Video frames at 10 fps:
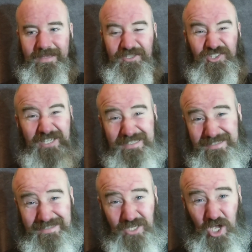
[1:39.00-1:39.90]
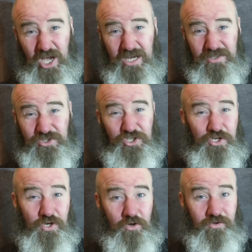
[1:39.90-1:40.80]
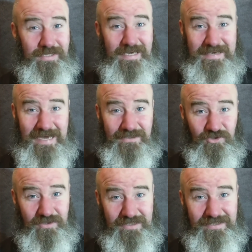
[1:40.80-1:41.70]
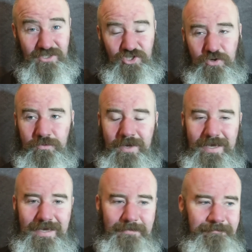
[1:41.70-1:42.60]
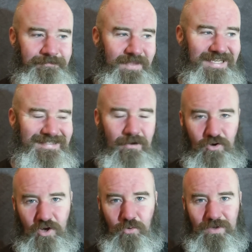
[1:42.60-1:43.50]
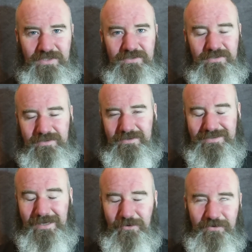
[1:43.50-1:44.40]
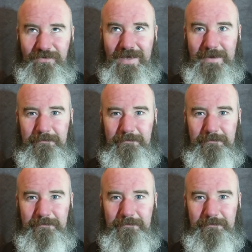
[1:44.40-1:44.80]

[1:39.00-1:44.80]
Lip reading: then chances are you're not going to get your hands on this issue. It's out of Conquest, it's out of